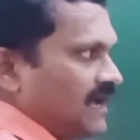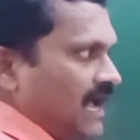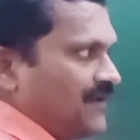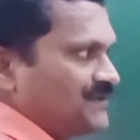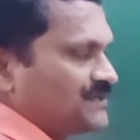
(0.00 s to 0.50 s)

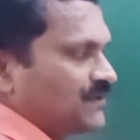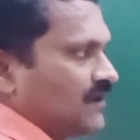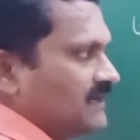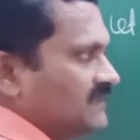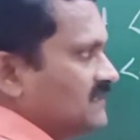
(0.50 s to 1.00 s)
How you
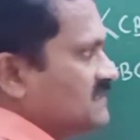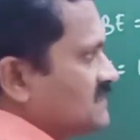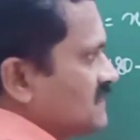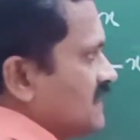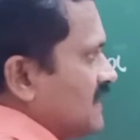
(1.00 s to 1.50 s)
got
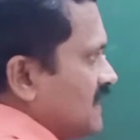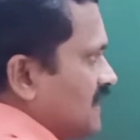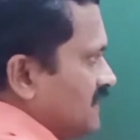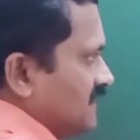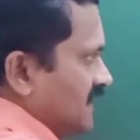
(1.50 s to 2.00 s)
this?
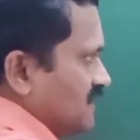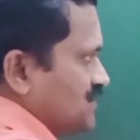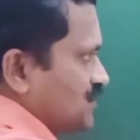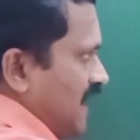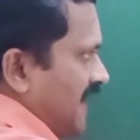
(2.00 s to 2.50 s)
These
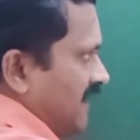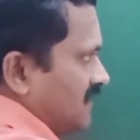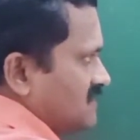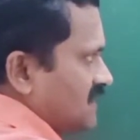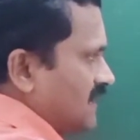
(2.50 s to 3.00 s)
two
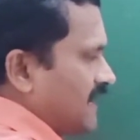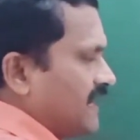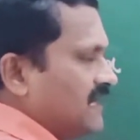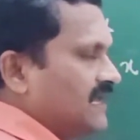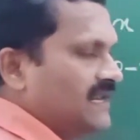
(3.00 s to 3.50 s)
angles are
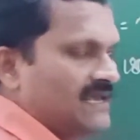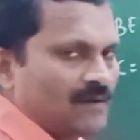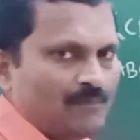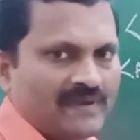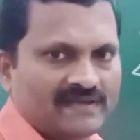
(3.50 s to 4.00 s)

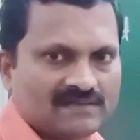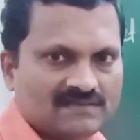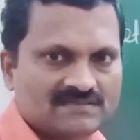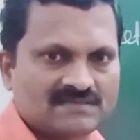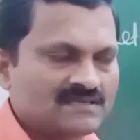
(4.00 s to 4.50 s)
linear
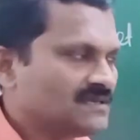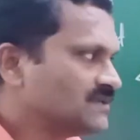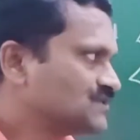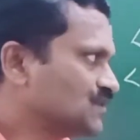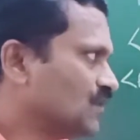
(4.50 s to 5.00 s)
pairs.
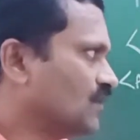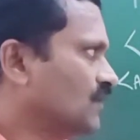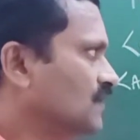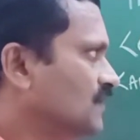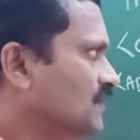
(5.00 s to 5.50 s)

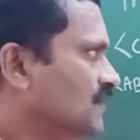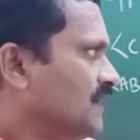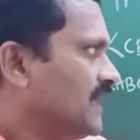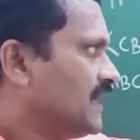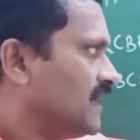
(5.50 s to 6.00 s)
So,
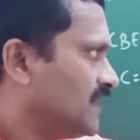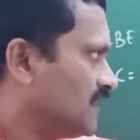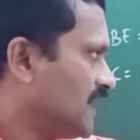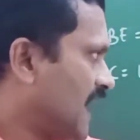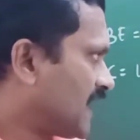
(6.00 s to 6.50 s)

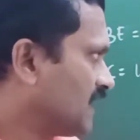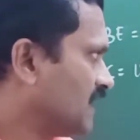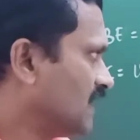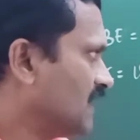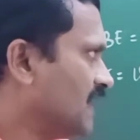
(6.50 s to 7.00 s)

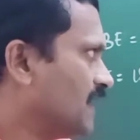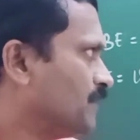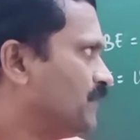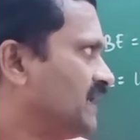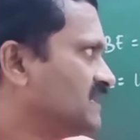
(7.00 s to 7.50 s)
angle
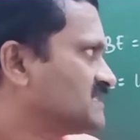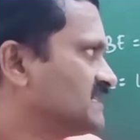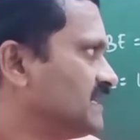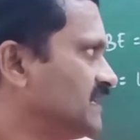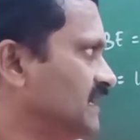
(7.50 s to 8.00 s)
ABC
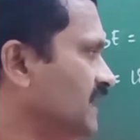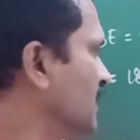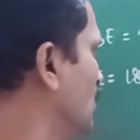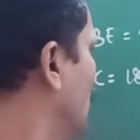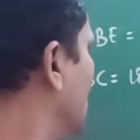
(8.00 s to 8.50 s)

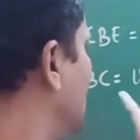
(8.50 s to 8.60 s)
equal to